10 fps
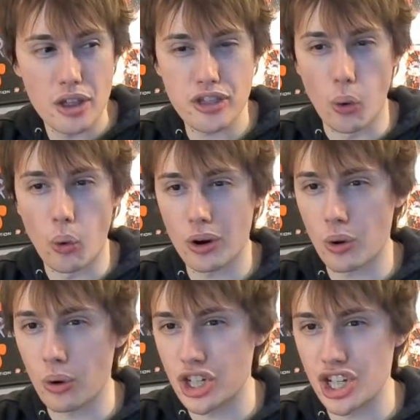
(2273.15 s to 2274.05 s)
Thor
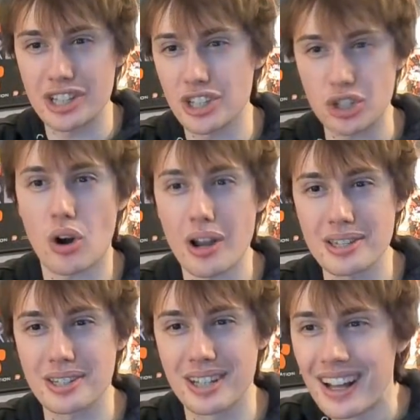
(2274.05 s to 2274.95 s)
or Jesus
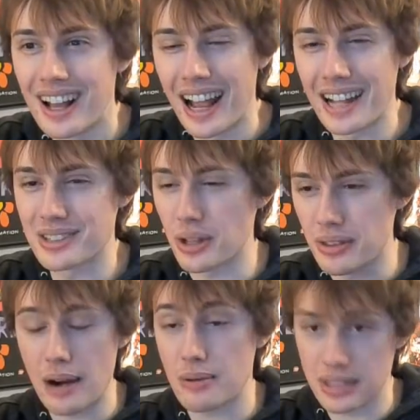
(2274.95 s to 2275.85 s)
Christ. And so
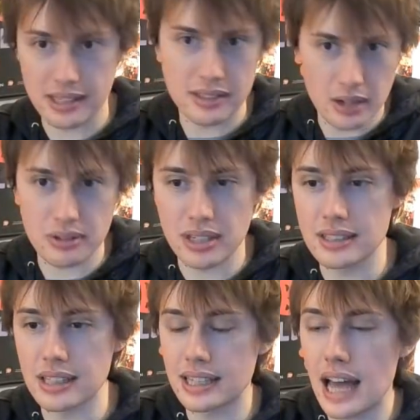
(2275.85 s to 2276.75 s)
there was like, you know, scenes
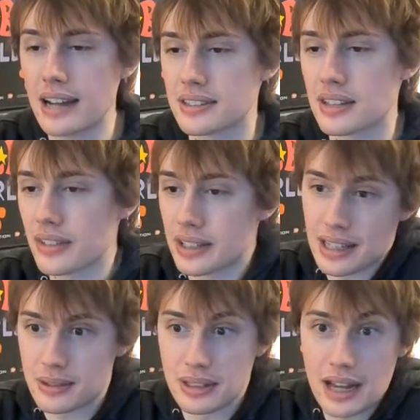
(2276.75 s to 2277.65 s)
like that and stuff. Like,
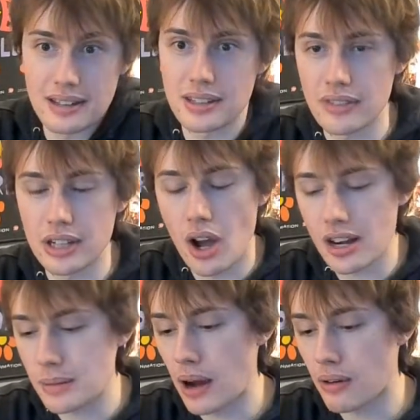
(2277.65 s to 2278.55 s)
that's the kind of stuff they talked
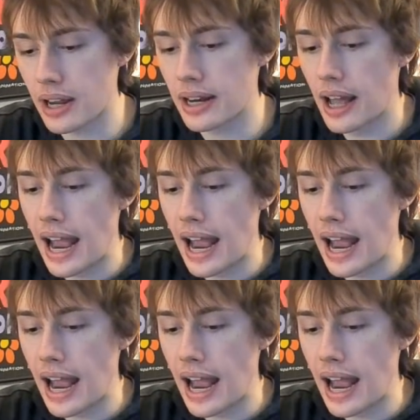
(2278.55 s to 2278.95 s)
about, right?